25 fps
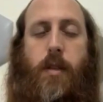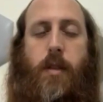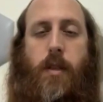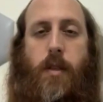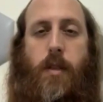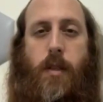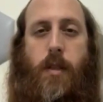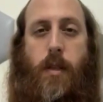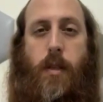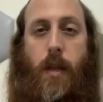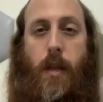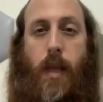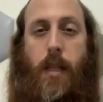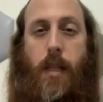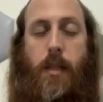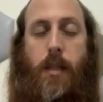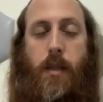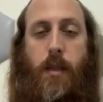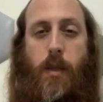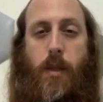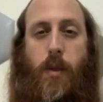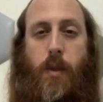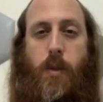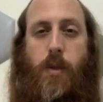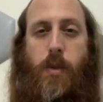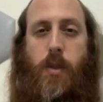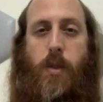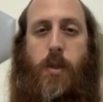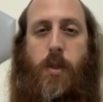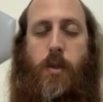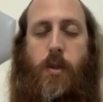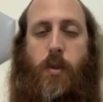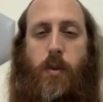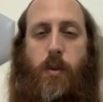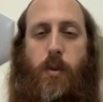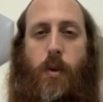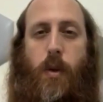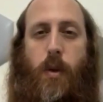to get used
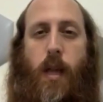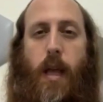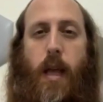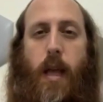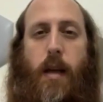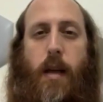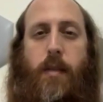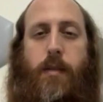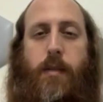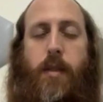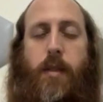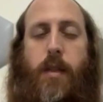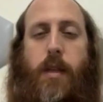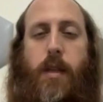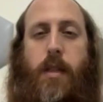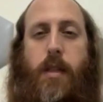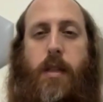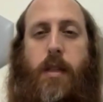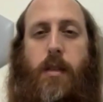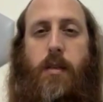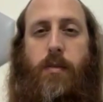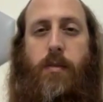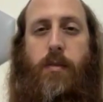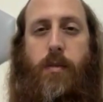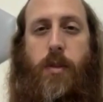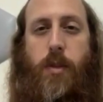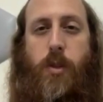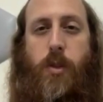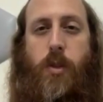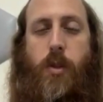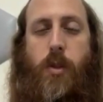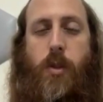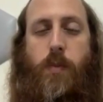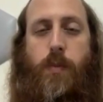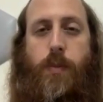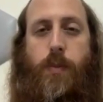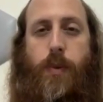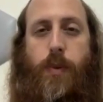to have the
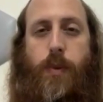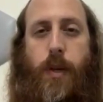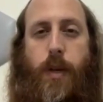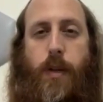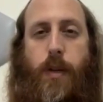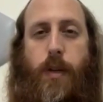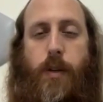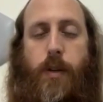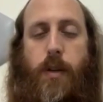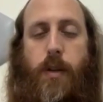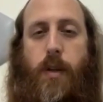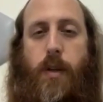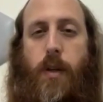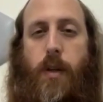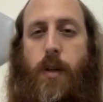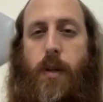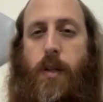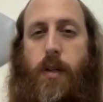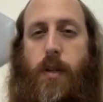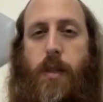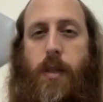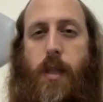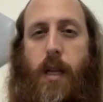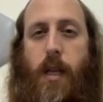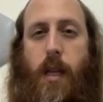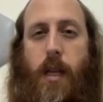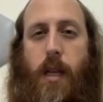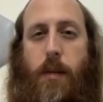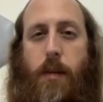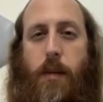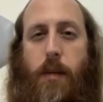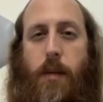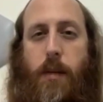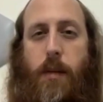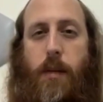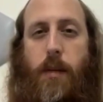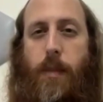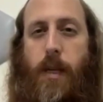individual prayer on daily
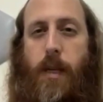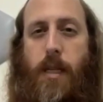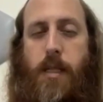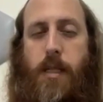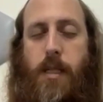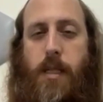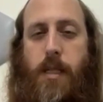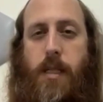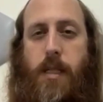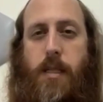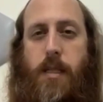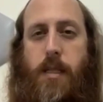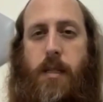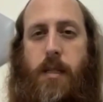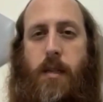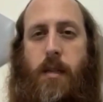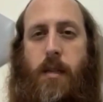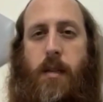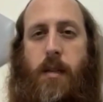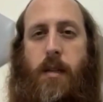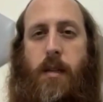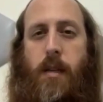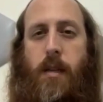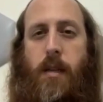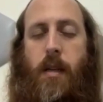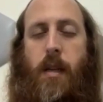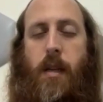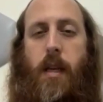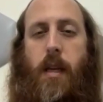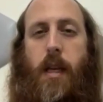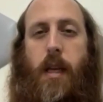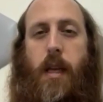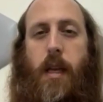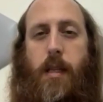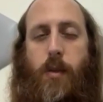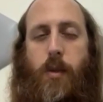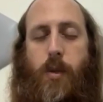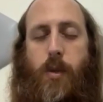basis
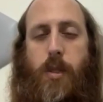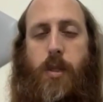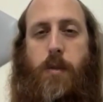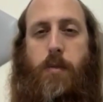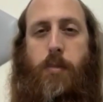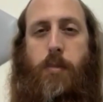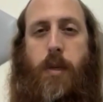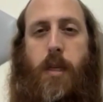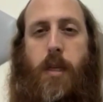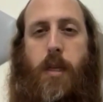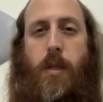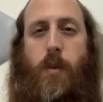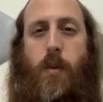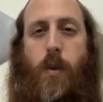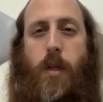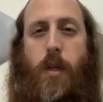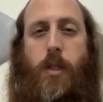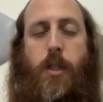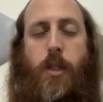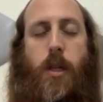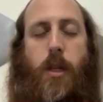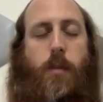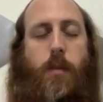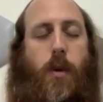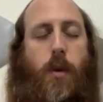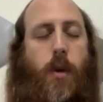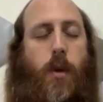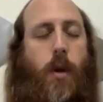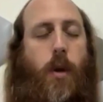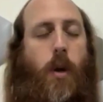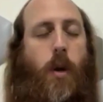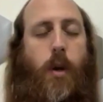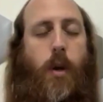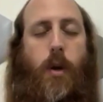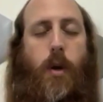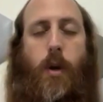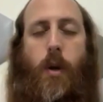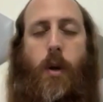and to speak to Hashem
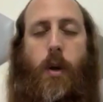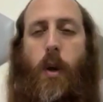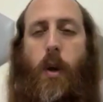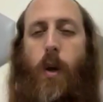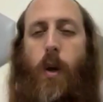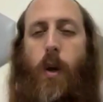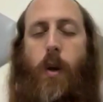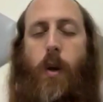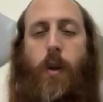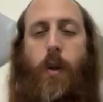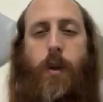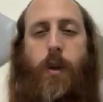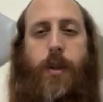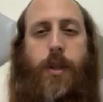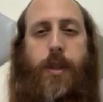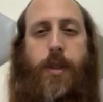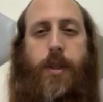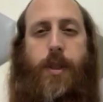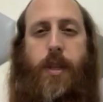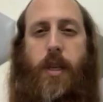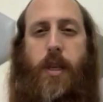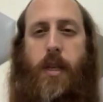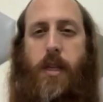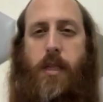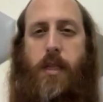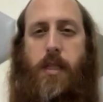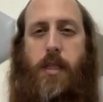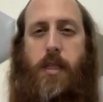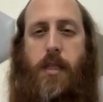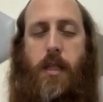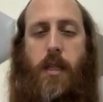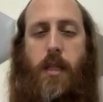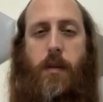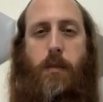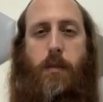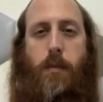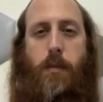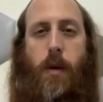on all the things
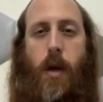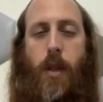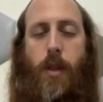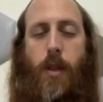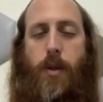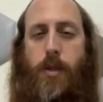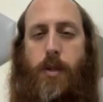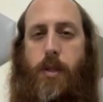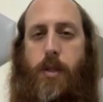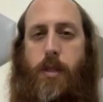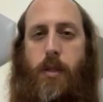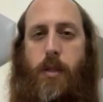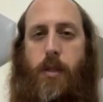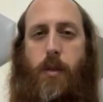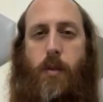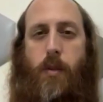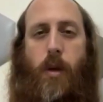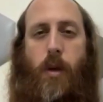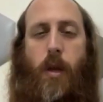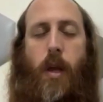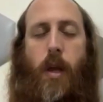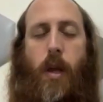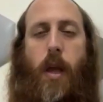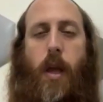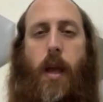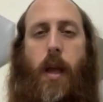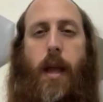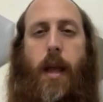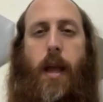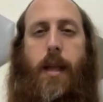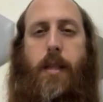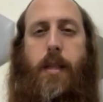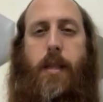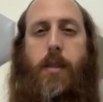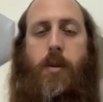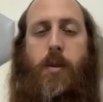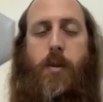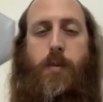that bothers you
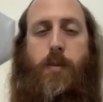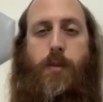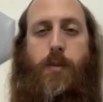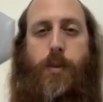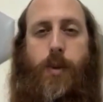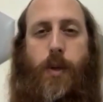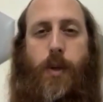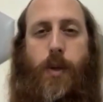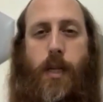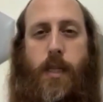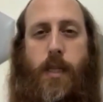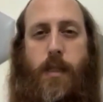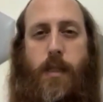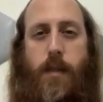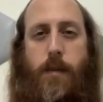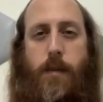and to pray